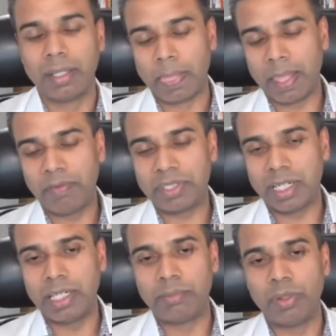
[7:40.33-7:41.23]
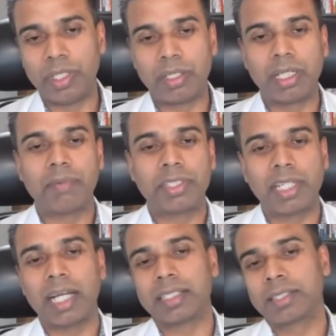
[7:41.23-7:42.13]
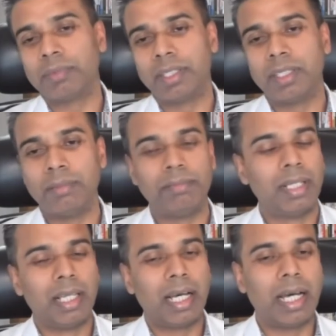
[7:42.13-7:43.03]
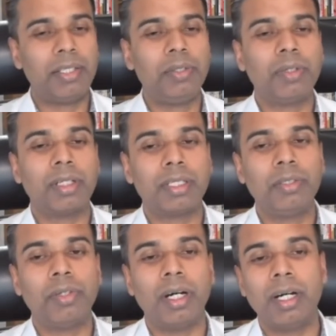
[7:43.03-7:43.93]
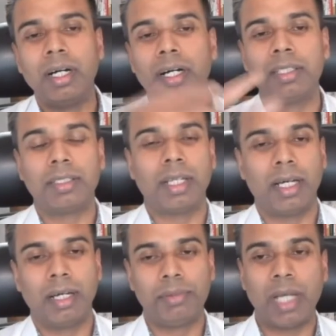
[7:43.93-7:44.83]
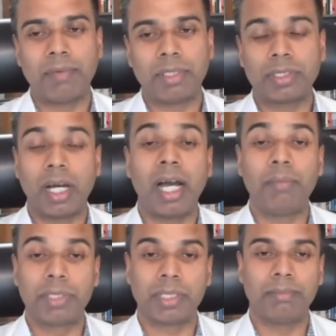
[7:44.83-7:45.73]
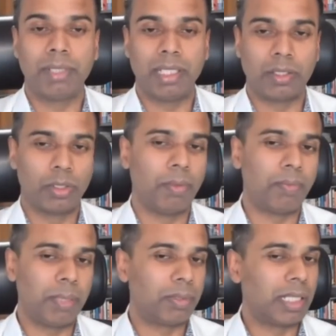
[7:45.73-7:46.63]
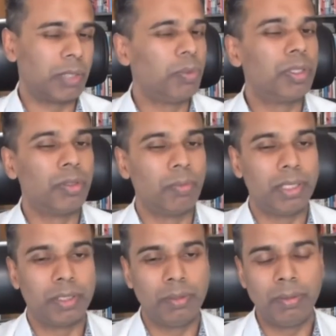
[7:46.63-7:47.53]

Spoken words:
if it's early morning, you can have a chat with them, and you have a time with somebody in a group of people that you wouldn't normally do.